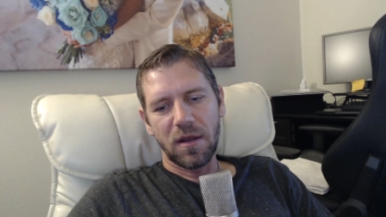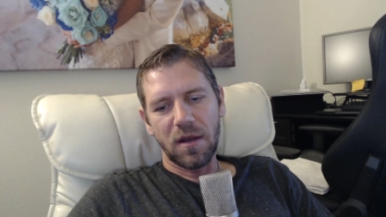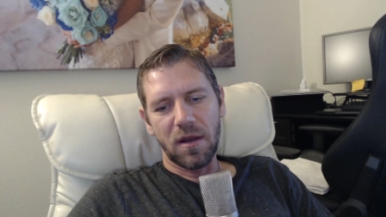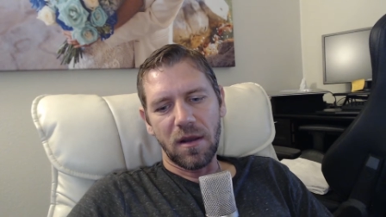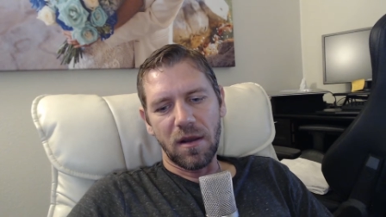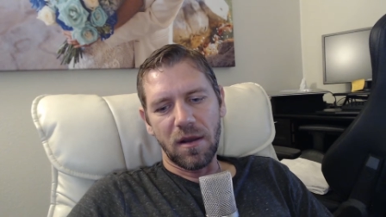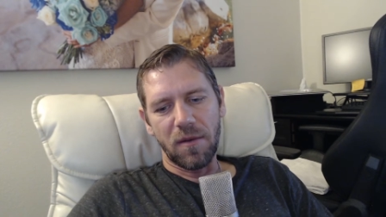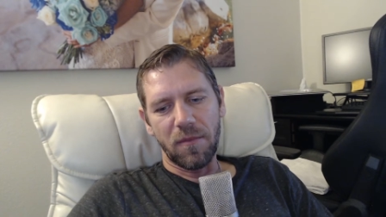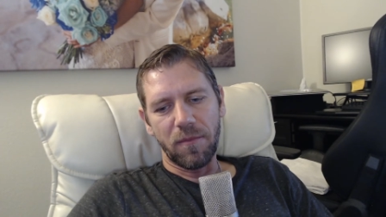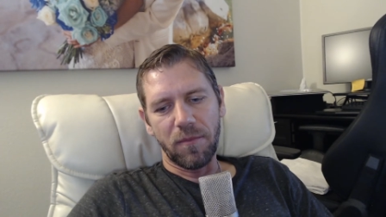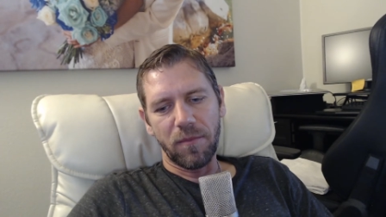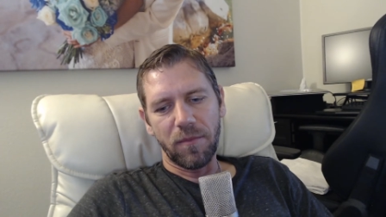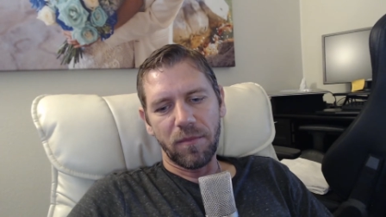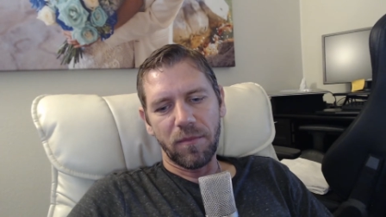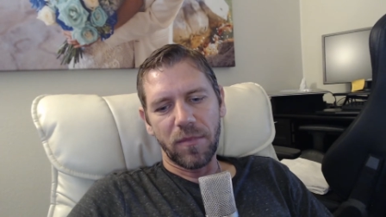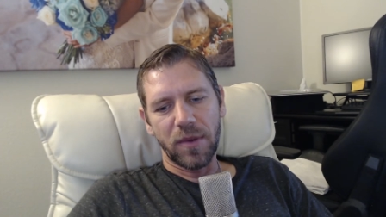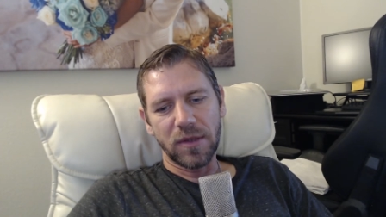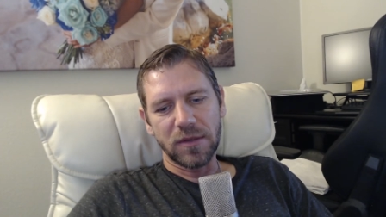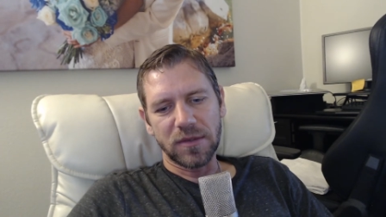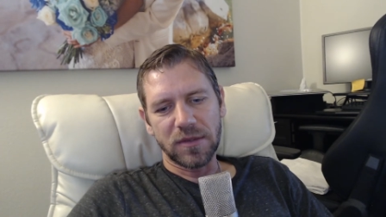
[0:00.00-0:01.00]
Um,
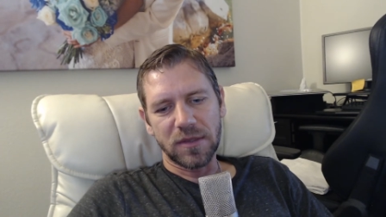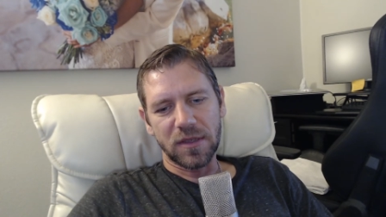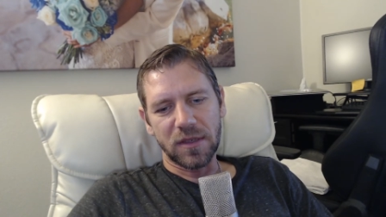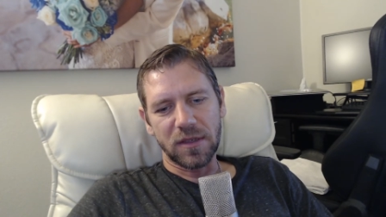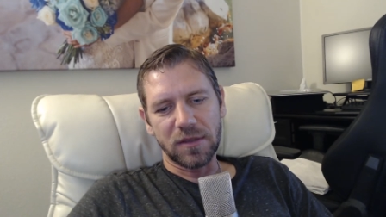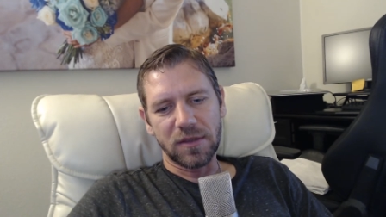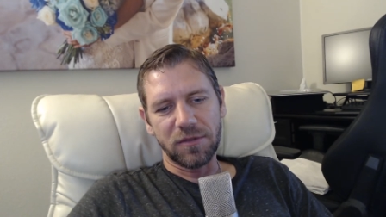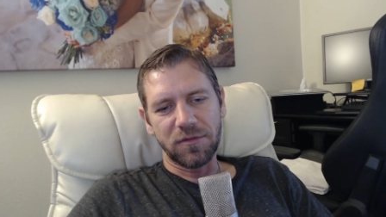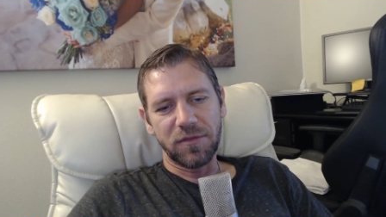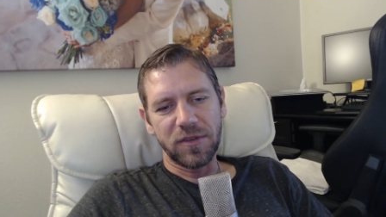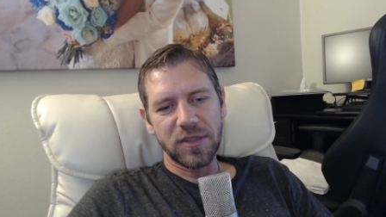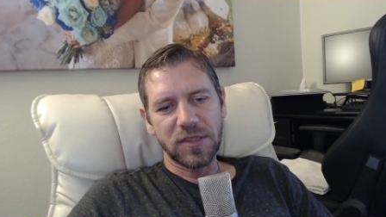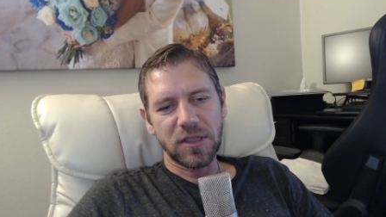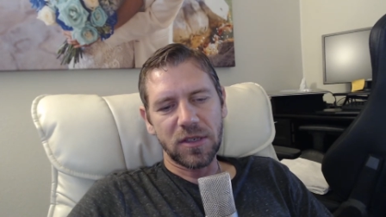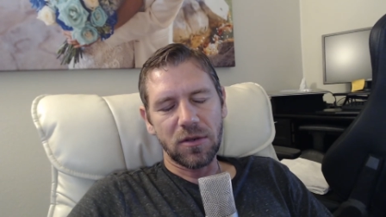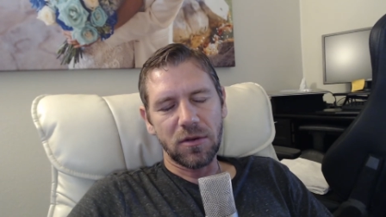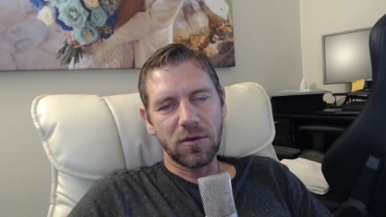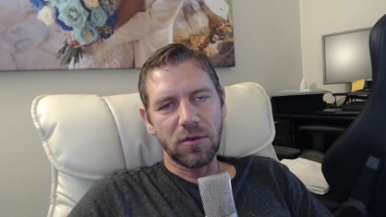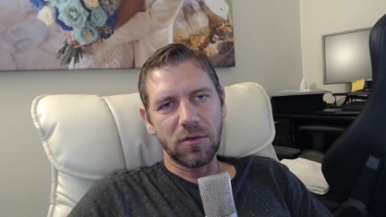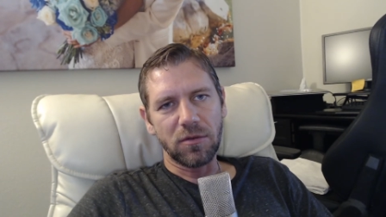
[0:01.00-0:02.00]
but uh, the
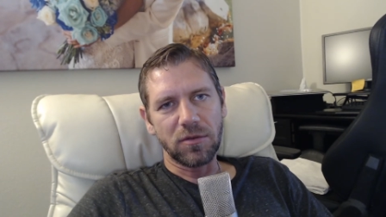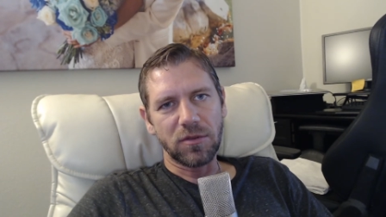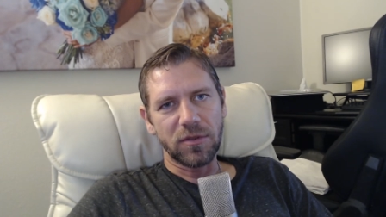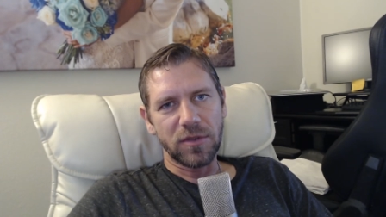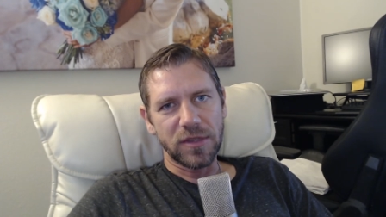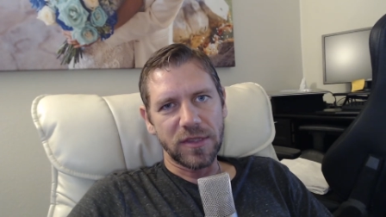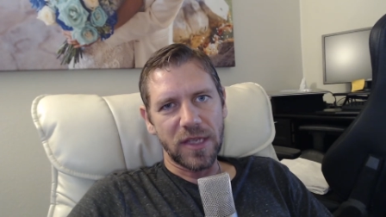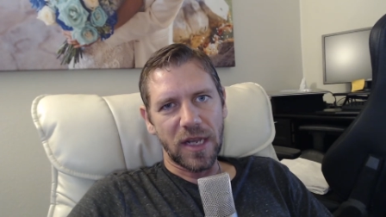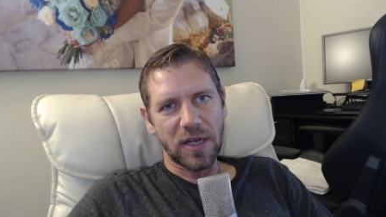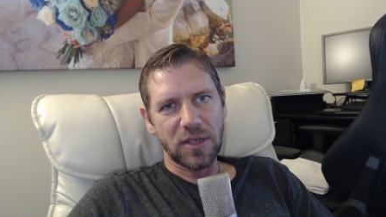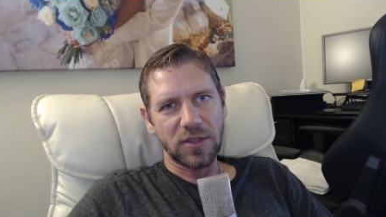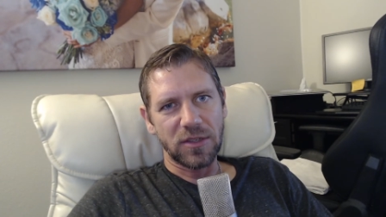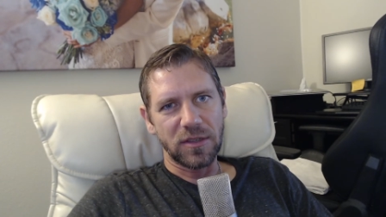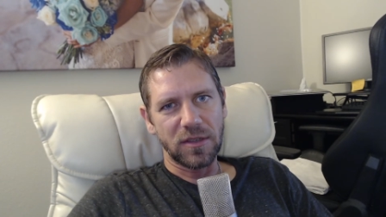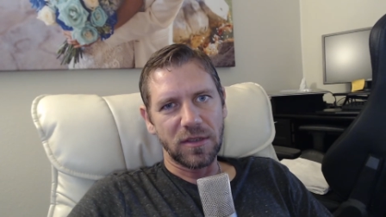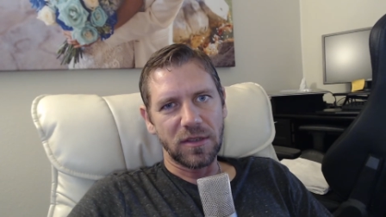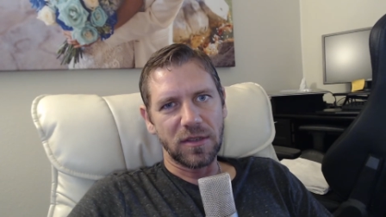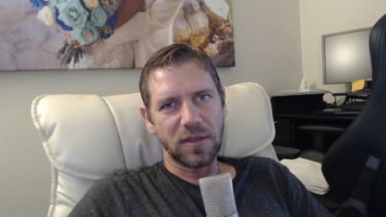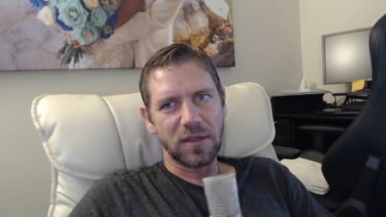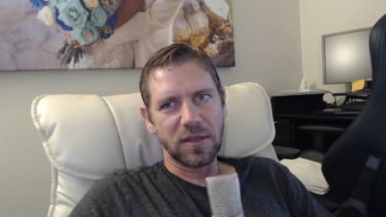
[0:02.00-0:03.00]
physical
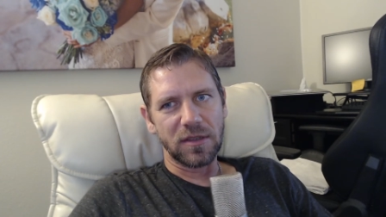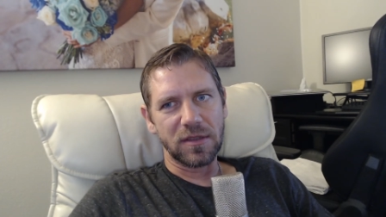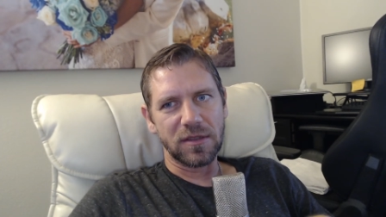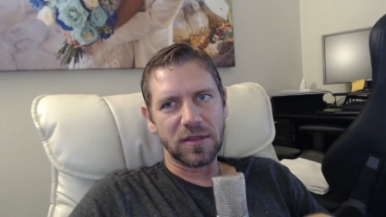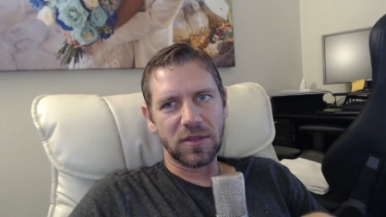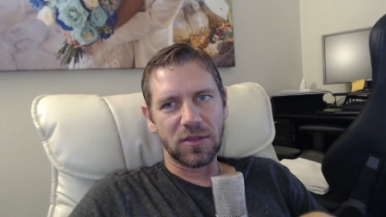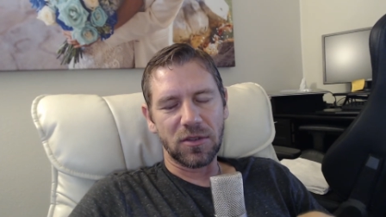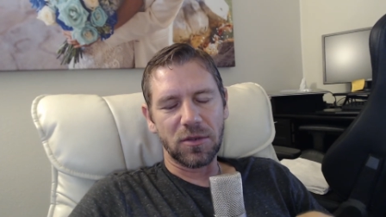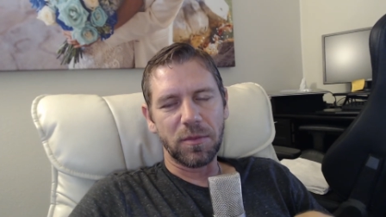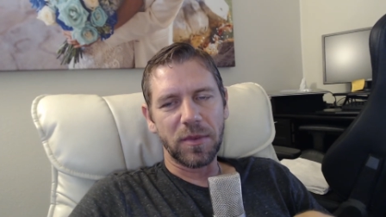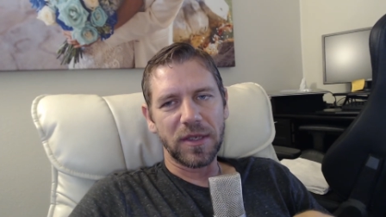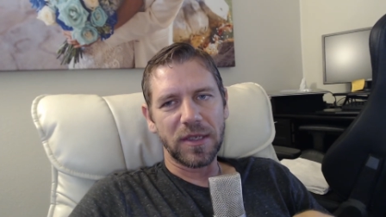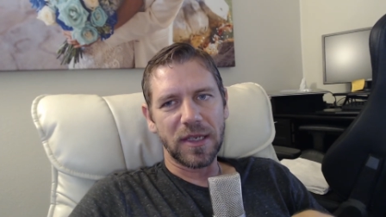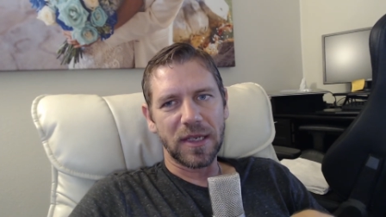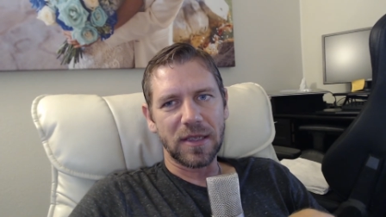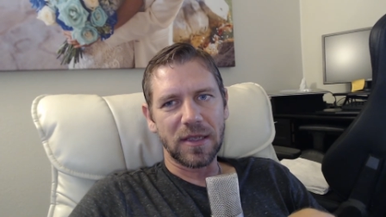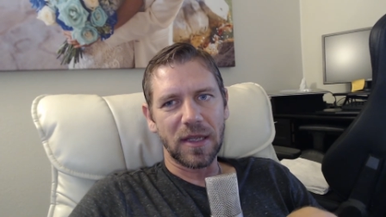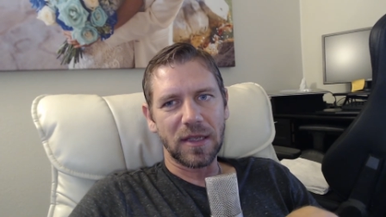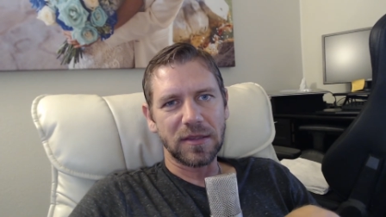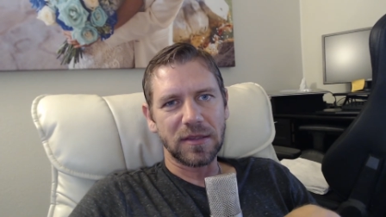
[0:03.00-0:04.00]
transaction is a little bit
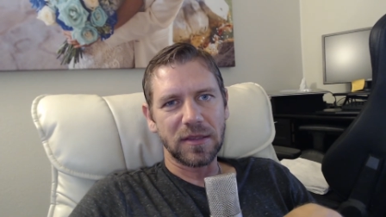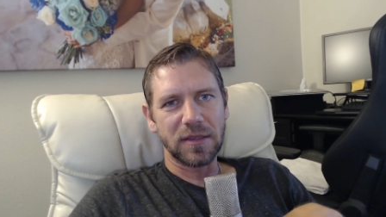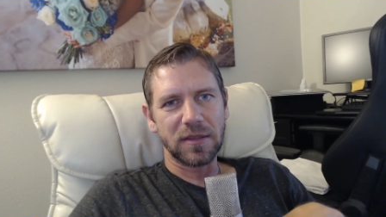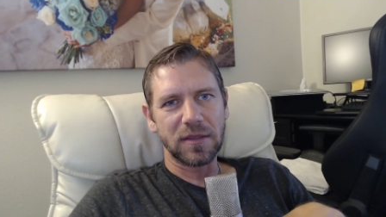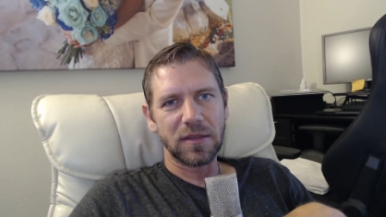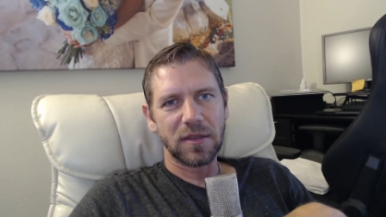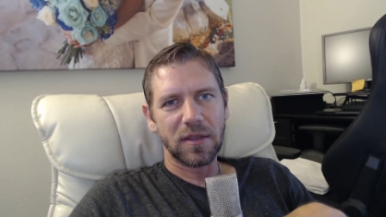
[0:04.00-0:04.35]
neglected.